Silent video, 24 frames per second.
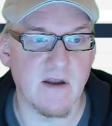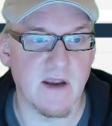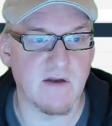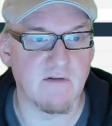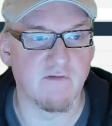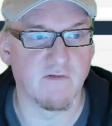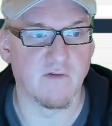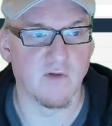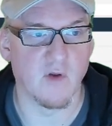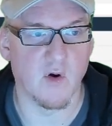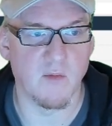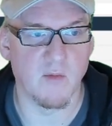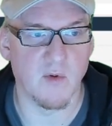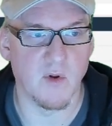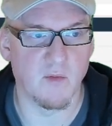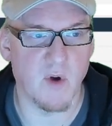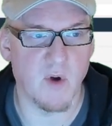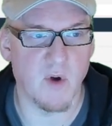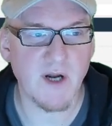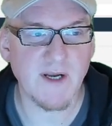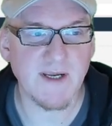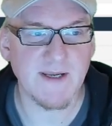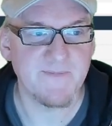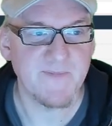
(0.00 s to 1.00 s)
Flowable
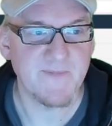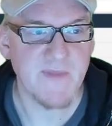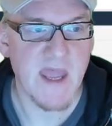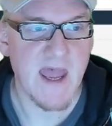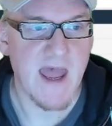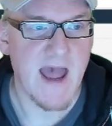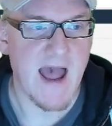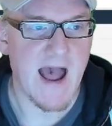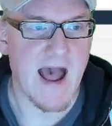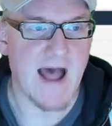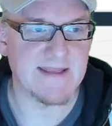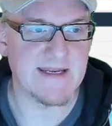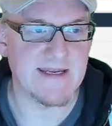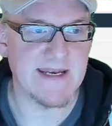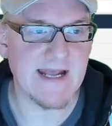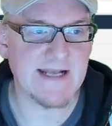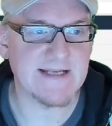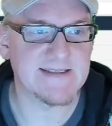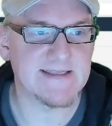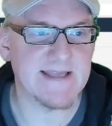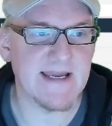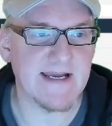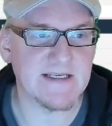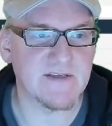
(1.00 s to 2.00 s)
work. And the
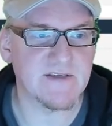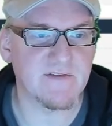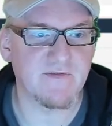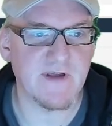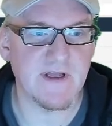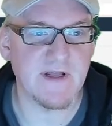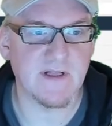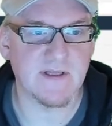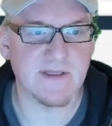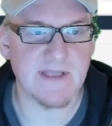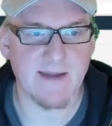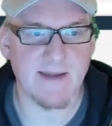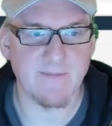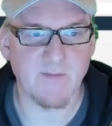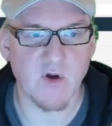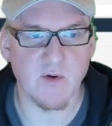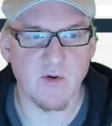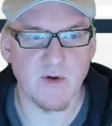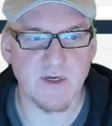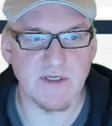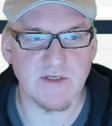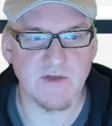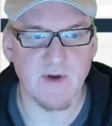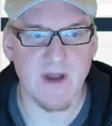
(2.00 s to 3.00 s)
next text field I'm
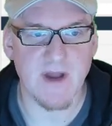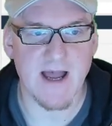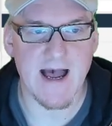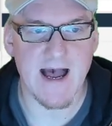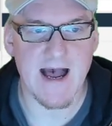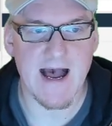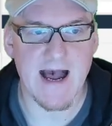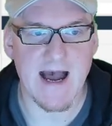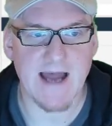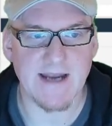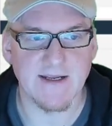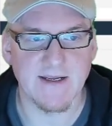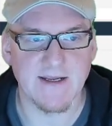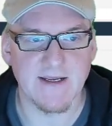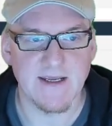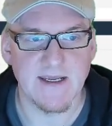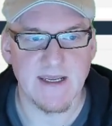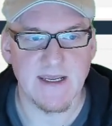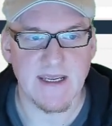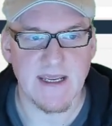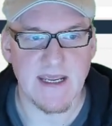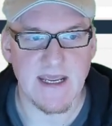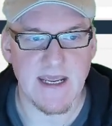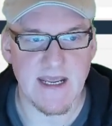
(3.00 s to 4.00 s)
going to add
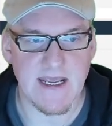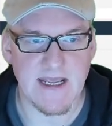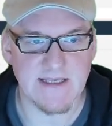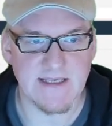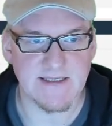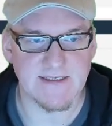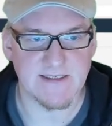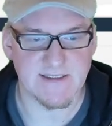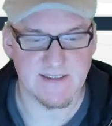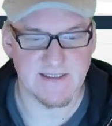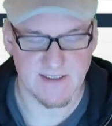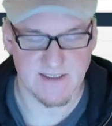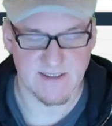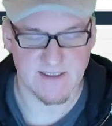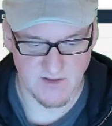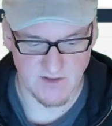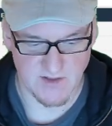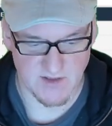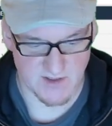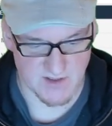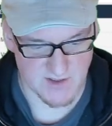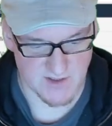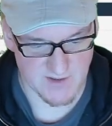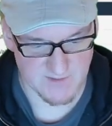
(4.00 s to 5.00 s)
is
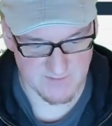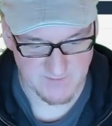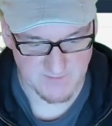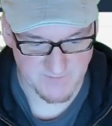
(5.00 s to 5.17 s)
the